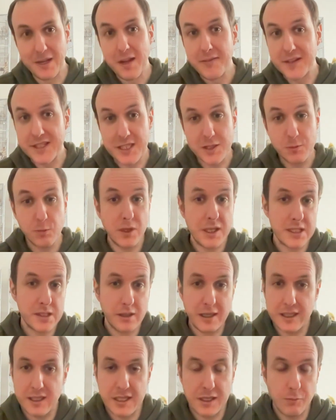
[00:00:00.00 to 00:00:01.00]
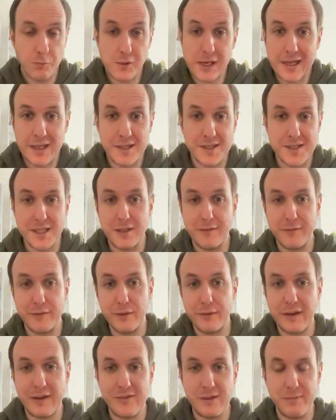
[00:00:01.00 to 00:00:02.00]
This is what it's like in reality
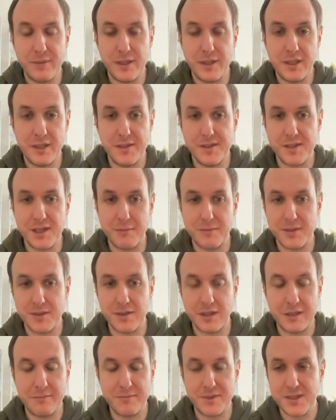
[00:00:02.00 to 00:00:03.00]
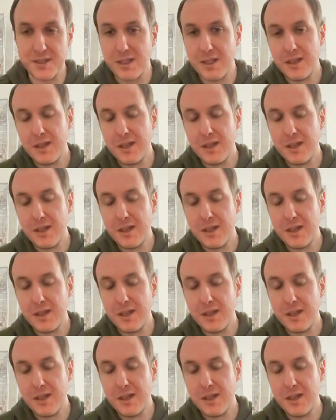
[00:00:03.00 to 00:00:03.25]
of having birds sometimes.